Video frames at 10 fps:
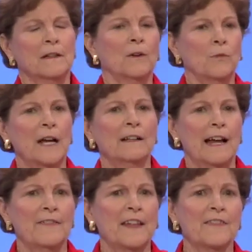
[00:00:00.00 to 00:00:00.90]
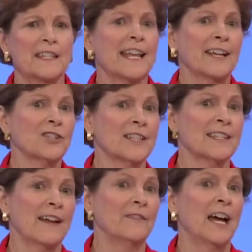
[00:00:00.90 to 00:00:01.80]
Well, I think the sanctions
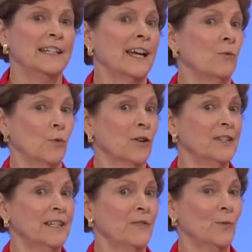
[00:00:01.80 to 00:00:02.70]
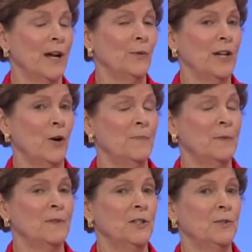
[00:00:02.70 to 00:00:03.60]
have not yet worked in the way we hope
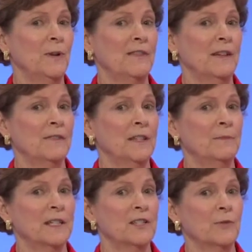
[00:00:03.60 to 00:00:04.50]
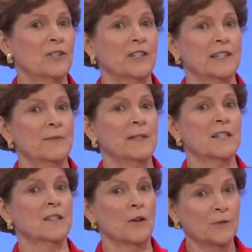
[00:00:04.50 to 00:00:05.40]
them to. I think the administration has been
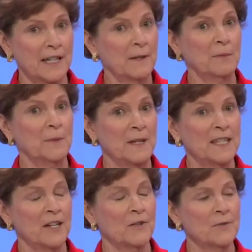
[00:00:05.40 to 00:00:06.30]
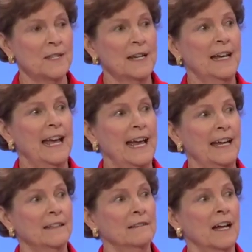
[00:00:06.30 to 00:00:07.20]
slow to implement those,
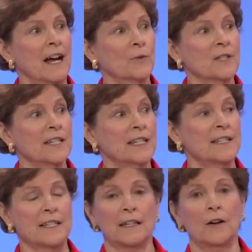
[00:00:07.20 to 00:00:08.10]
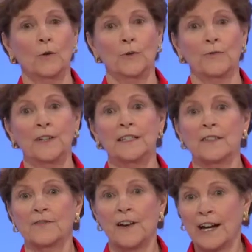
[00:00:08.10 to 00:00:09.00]
and Congress needs to hold their feet to
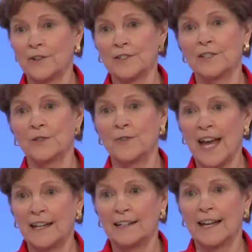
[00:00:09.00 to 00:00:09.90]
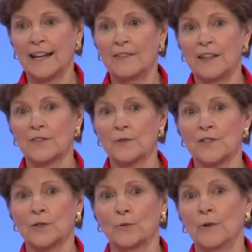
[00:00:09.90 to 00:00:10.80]
the fire to do that, and I think there
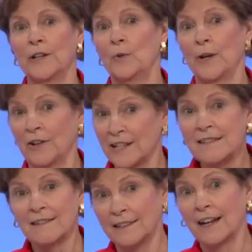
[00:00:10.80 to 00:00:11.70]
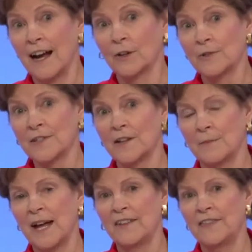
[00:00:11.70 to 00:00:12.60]
is a growing awareness in Congress
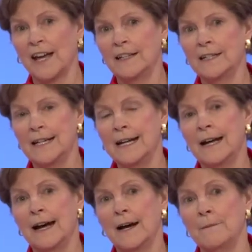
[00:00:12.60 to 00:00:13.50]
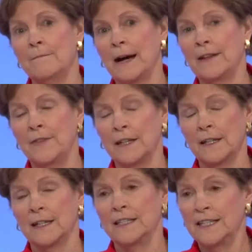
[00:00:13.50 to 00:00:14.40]
about that. I think
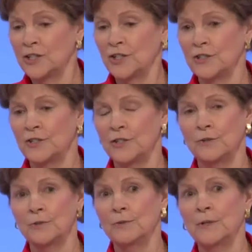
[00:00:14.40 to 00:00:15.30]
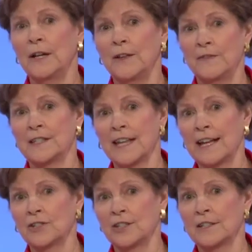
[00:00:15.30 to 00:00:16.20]
in addition to the
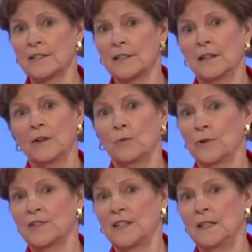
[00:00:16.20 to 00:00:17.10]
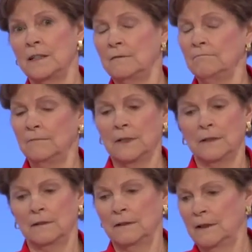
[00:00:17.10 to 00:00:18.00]
sanctions, we're seeing
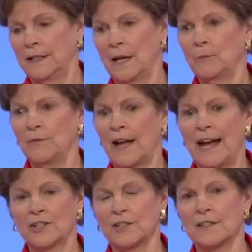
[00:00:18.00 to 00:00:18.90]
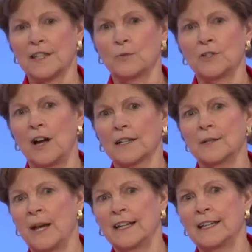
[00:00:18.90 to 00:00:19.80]
a number of actions that were talked
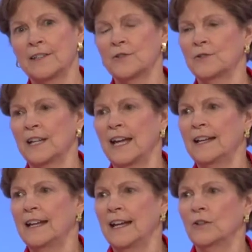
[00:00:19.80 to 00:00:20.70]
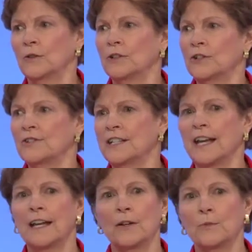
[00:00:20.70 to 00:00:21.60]
about yesterday and earlier
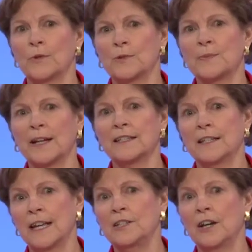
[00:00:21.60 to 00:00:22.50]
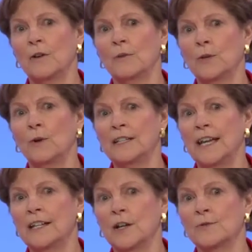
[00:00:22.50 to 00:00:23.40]
today with respect to NATO and what
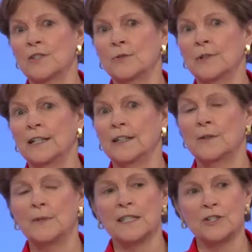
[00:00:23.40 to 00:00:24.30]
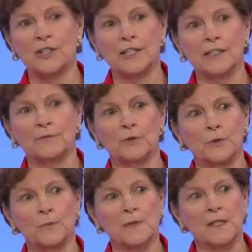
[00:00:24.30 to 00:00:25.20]
NATO is doing and the positioning of
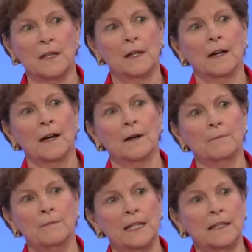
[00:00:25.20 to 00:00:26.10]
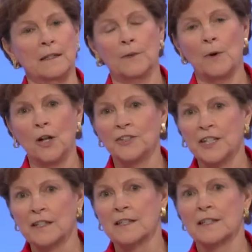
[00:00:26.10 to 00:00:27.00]
troops in the
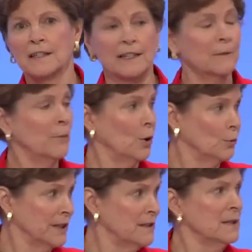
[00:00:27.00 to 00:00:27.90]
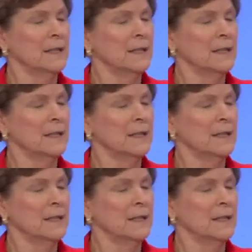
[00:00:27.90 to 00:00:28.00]
Baltics, in Poland,